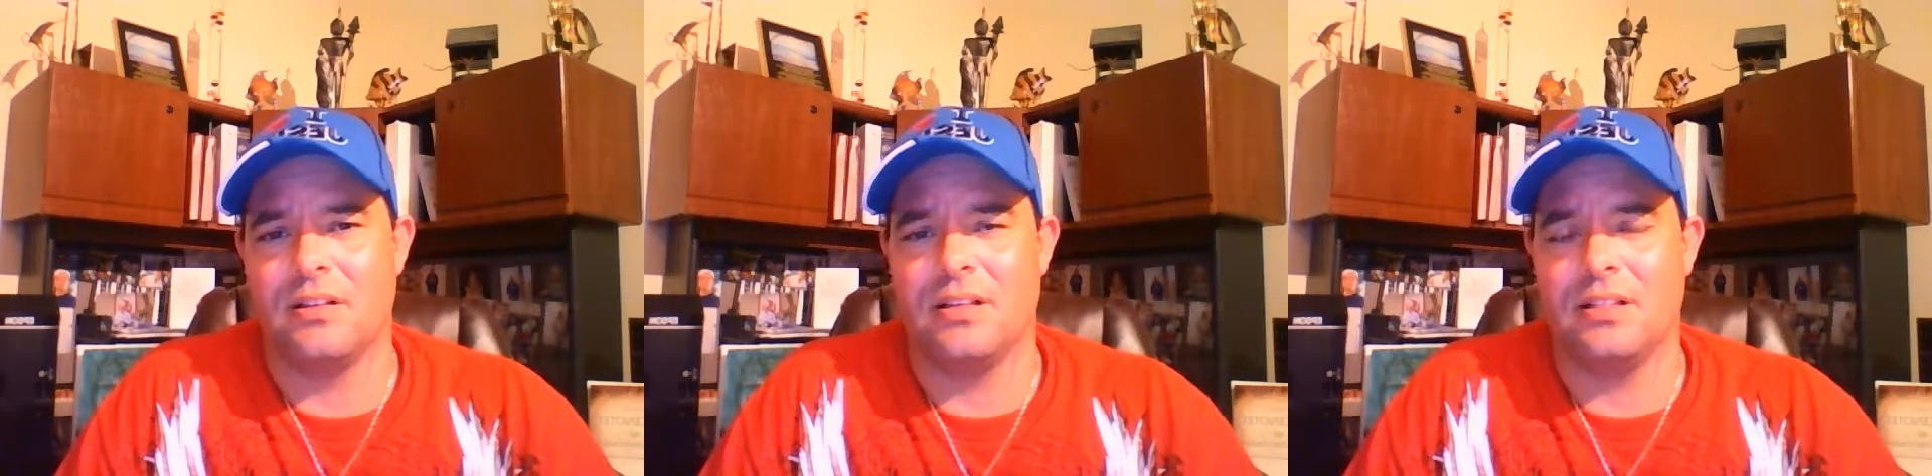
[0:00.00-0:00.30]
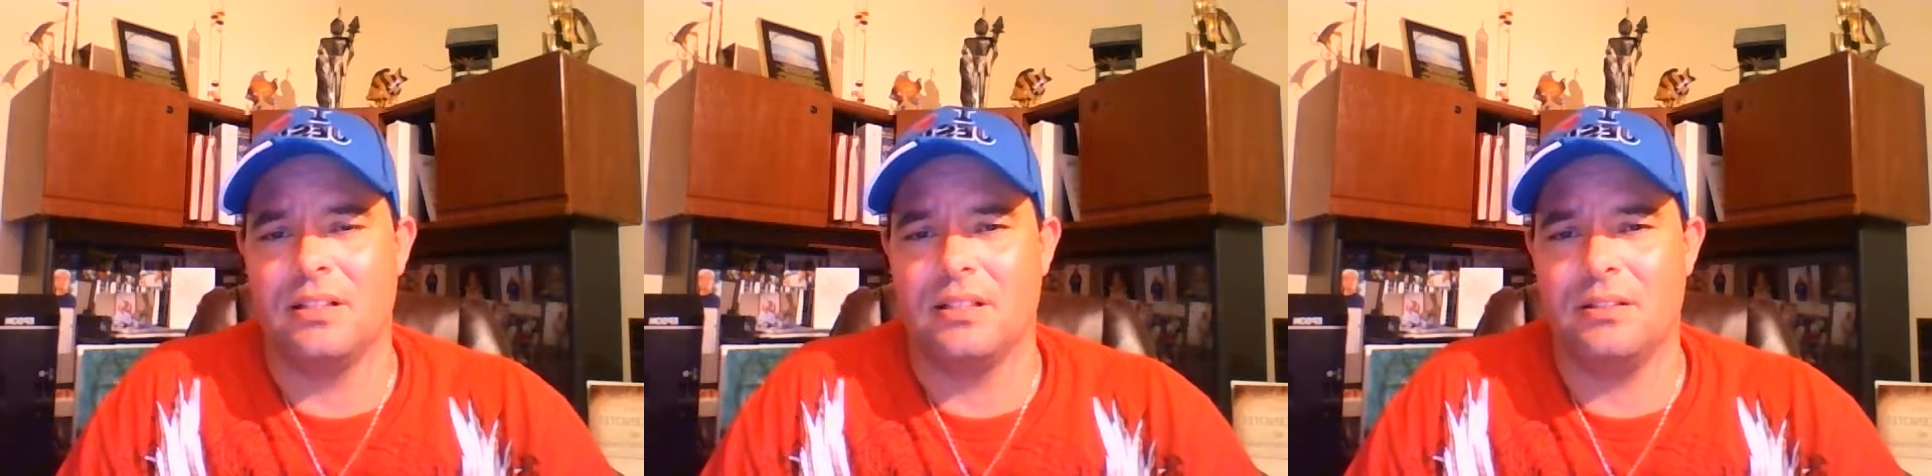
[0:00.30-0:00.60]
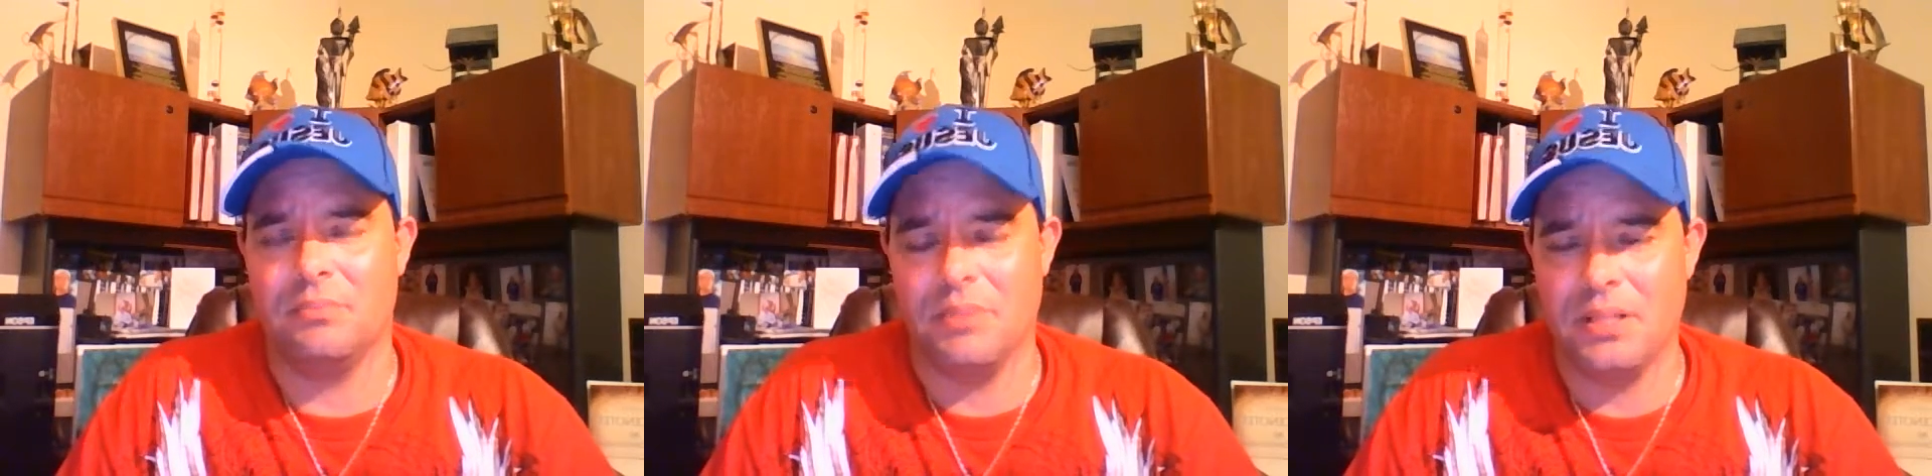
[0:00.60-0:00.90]
uh,
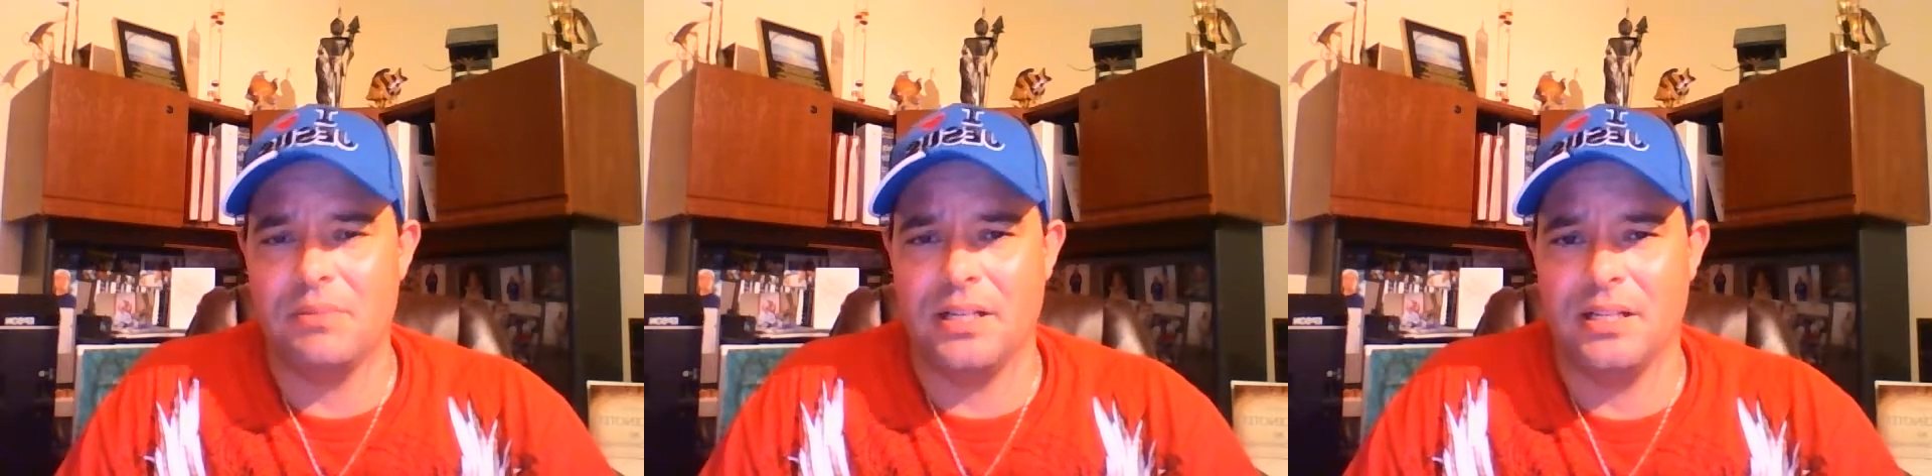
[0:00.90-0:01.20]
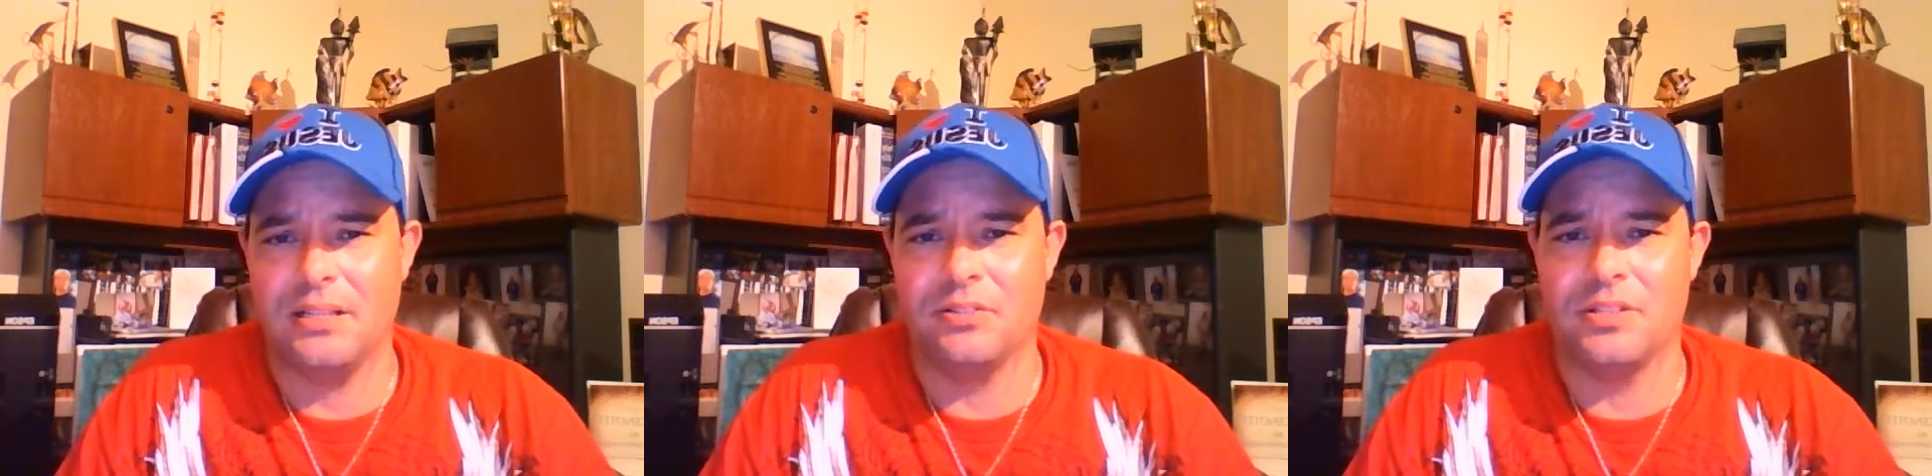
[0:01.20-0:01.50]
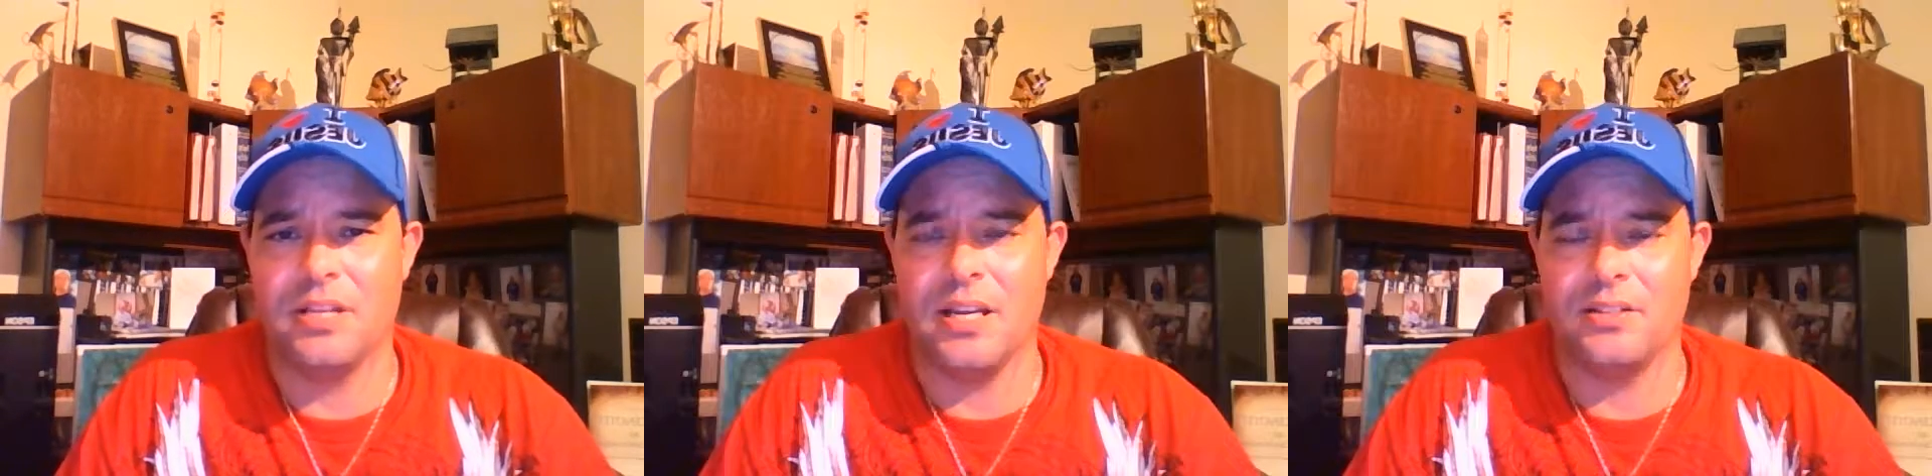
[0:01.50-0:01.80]
being behind
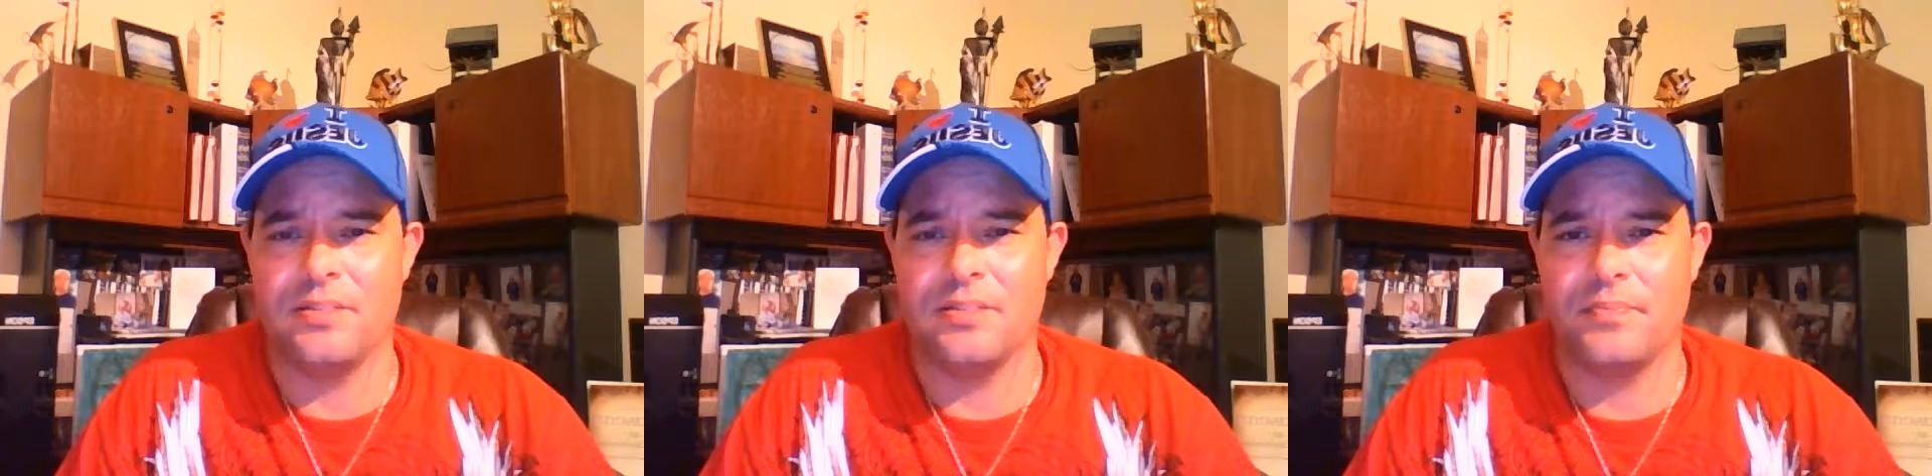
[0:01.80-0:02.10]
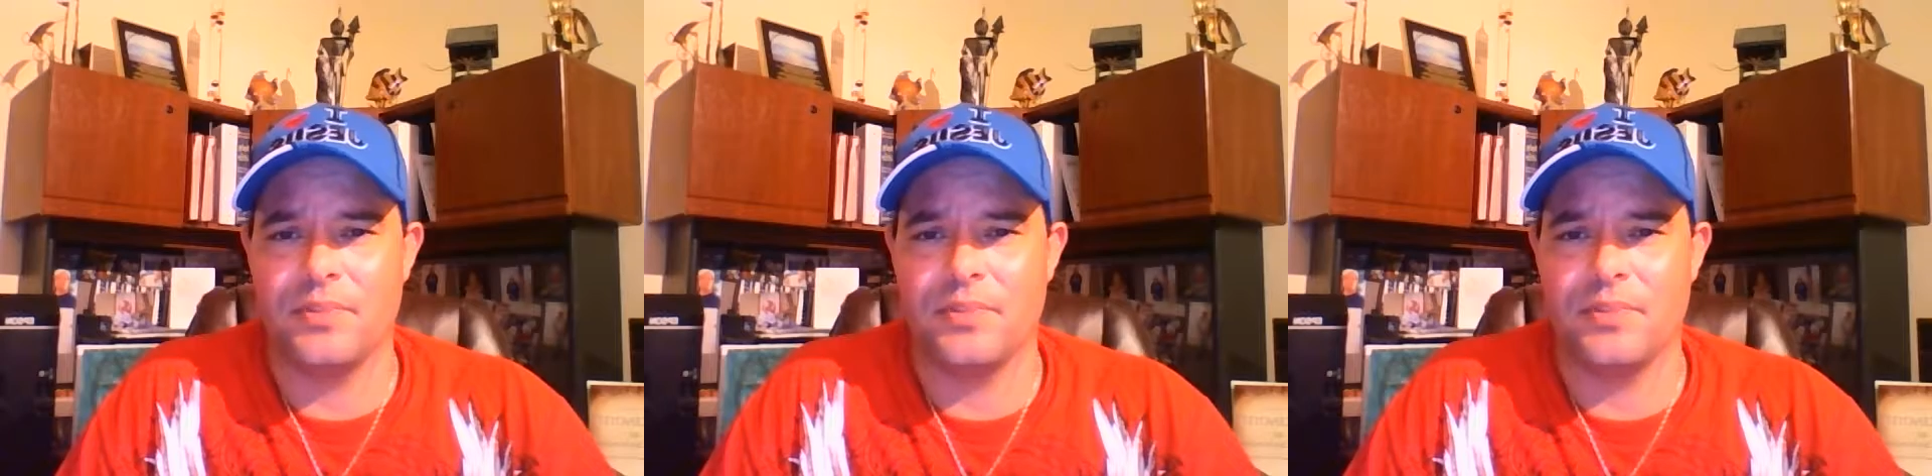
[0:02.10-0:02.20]
those gates,